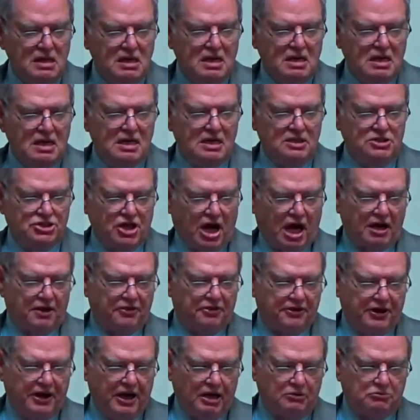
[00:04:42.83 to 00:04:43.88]
And
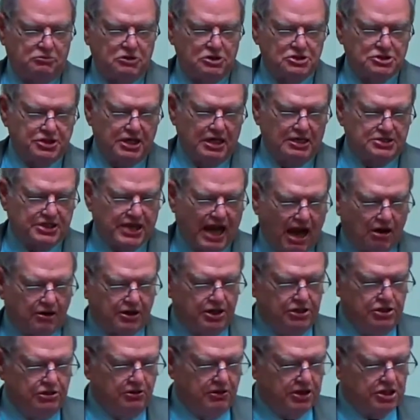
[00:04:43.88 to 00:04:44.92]
Jonathan Edwards says, how can
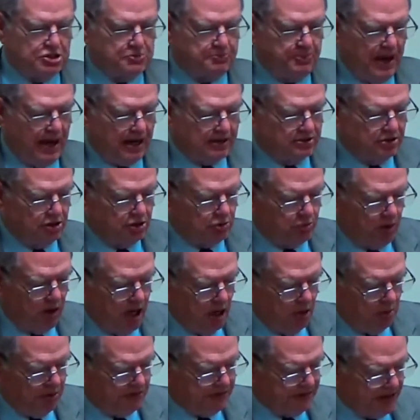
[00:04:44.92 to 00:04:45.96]
you expect to dwell
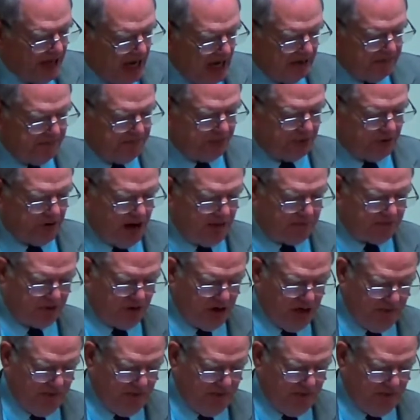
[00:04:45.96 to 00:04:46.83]
with God forever if